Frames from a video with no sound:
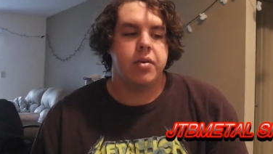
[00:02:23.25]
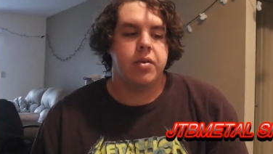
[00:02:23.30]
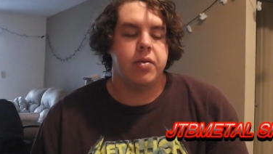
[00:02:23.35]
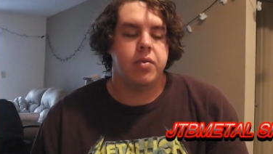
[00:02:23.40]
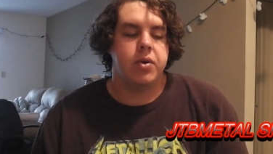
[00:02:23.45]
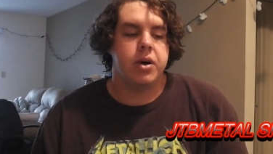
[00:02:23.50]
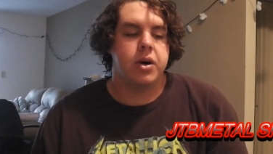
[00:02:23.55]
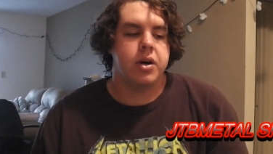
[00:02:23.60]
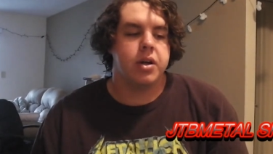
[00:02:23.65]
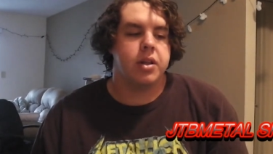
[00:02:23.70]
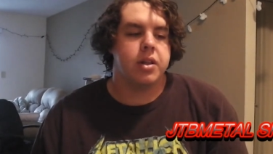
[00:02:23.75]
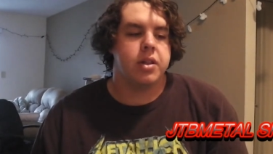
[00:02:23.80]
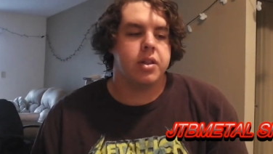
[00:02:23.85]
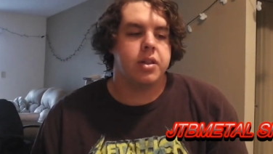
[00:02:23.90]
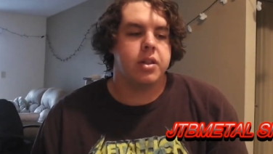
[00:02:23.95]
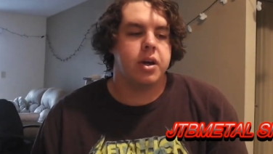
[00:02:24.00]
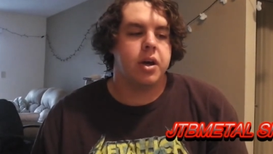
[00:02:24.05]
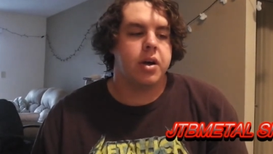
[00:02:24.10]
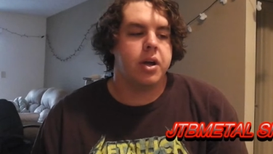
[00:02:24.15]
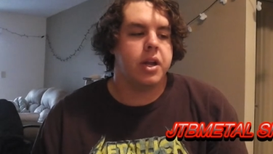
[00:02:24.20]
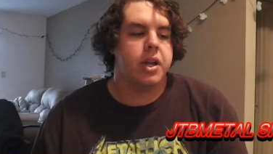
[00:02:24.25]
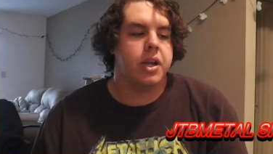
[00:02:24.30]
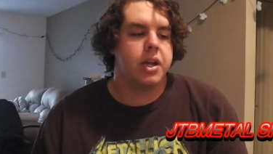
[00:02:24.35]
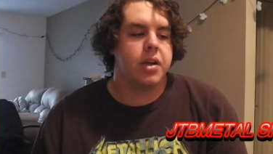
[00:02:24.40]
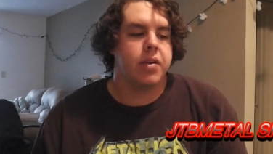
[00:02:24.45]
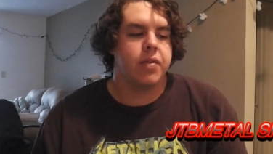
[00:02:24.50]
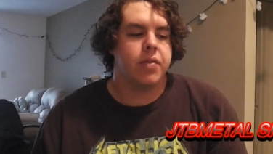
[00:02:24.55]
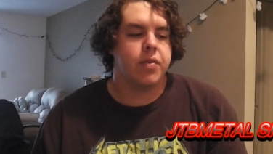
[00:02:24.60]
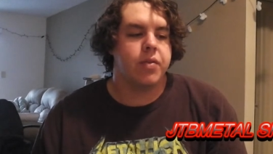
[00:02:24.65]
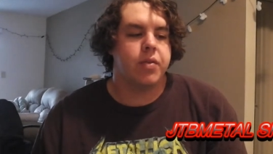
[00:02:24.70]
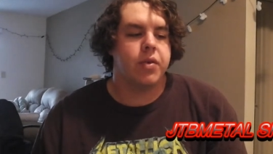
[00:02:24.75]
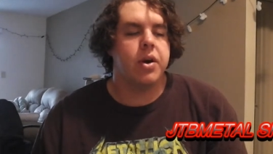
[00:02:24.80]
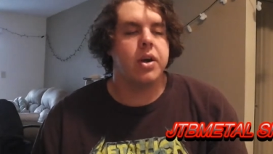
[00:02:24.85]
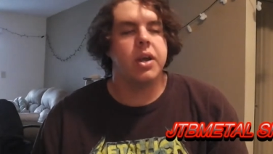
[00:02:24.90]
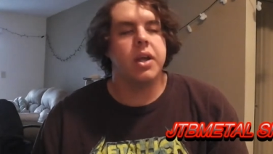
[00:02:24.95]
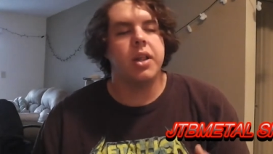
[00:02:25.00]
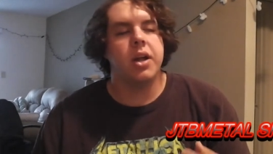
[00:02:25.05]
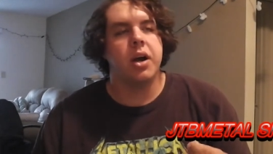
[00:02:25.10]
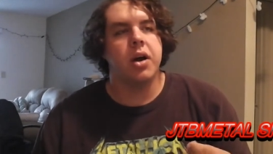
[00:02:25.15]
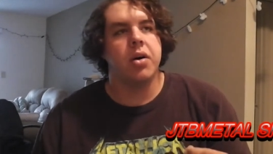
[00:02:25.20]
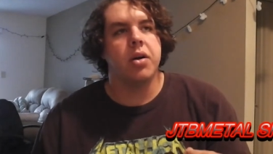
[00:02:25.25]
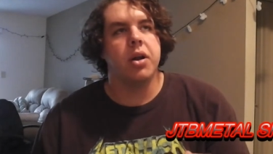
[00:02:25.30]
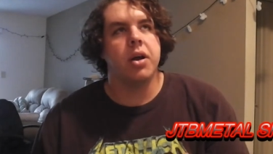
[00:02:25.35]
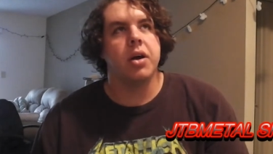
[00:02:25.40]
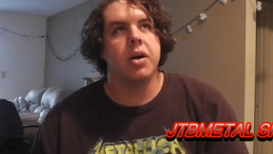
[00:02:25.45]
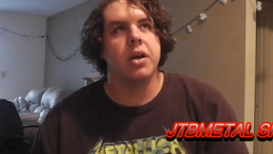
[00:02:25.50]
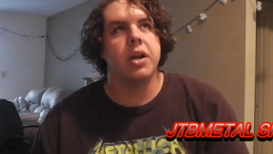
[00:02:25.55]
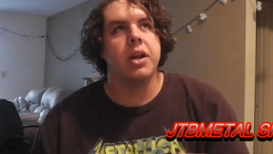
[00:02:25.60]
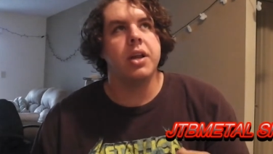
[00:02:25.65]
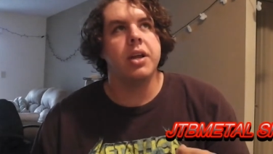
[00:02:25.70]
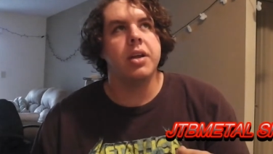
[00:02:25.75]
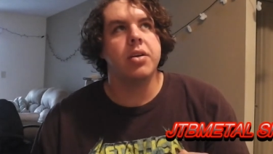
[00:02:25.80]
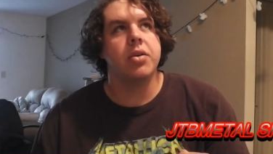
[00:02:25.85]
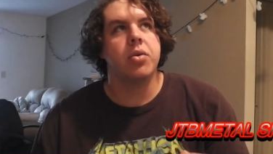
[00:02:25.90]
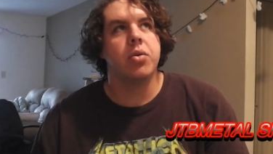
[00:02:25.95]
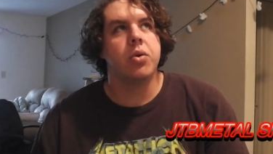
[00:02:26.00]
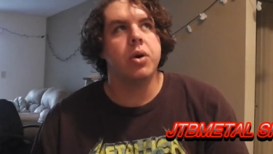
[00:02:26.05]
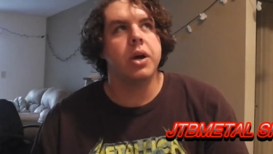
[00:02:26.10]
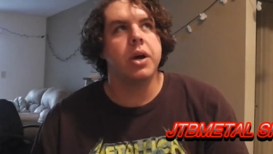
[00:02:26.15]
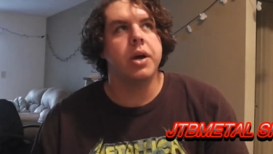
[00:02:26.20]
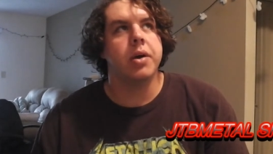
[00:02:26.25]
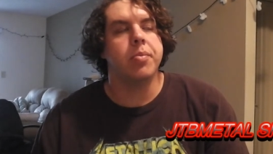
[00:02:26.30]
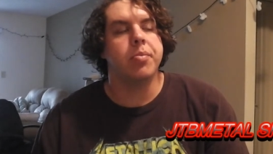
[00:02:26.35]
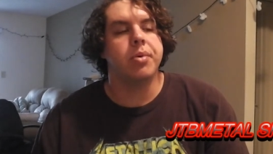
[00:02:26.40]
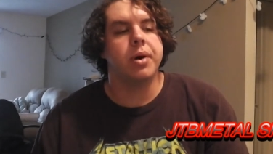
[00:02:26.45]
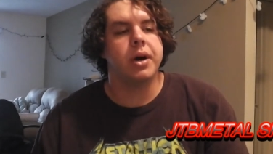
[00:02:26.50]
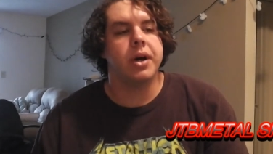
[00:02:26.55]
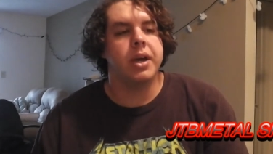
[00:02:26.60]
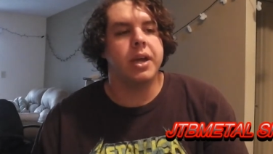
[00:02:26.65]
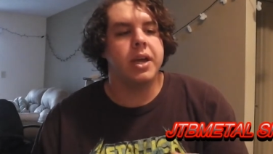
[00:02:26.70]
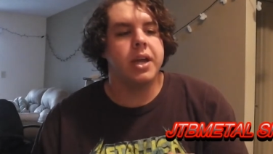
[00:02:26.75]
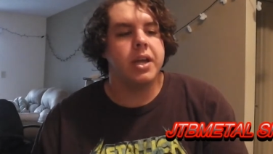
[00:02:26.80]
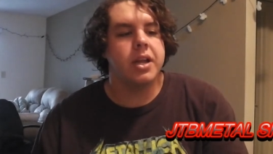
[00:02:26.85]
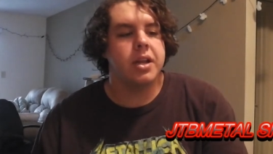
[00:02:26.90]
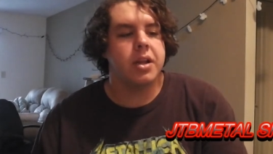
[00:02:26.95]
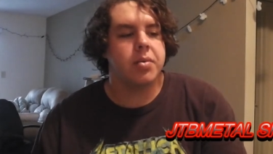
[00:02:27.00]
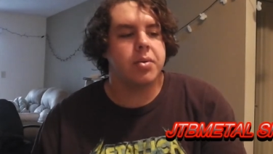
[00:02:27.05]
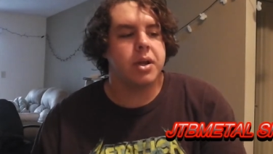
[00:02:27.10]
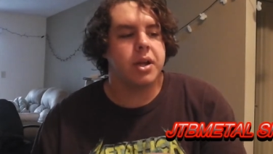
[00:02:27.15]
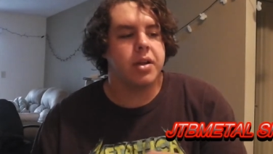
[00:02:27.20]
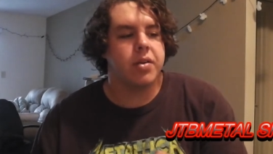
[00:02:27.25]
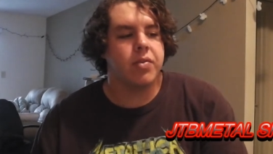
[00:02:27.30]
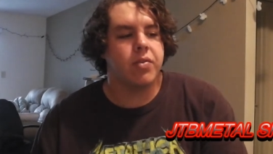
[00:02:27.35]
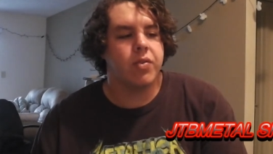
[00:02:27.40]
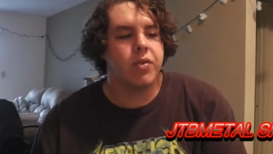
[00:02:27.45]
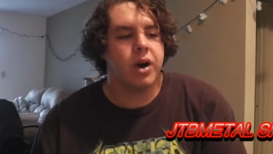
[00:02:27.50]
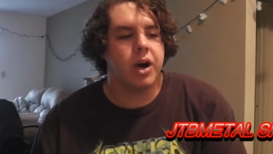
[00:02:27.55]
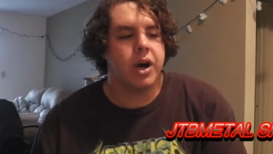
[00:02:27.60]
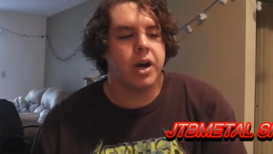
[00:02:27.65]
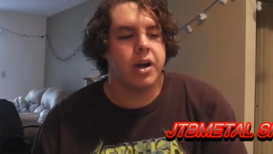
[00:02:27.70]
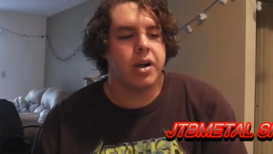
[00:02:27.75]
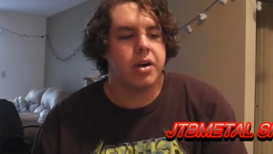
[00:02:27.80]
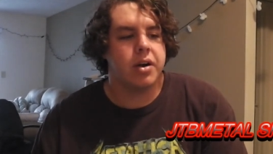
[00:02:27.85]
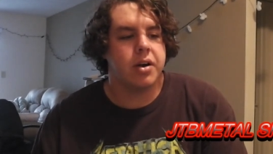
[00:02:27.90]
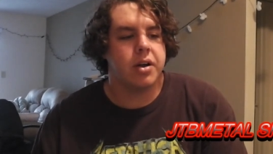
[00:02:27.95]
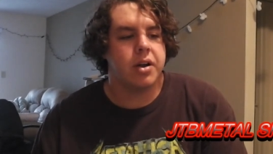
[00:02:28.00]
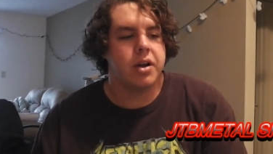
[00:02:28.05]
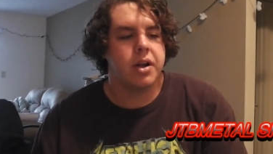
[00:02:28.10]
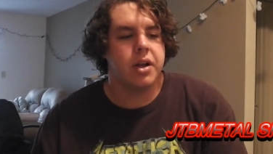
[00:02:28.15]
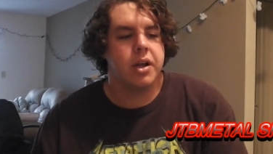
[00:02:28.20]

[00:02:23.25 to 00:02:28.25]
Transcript: Well, no, he didn't get. Well, you know, no, he didn't quit, but he ended up getting fired.